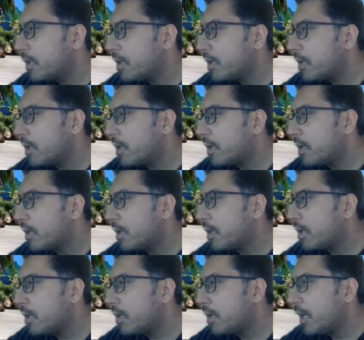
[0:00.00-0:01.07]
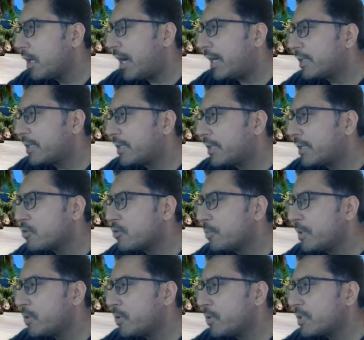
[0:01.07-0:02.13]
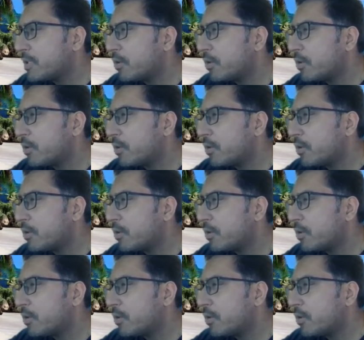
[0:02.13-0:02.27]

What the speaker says: I think this super user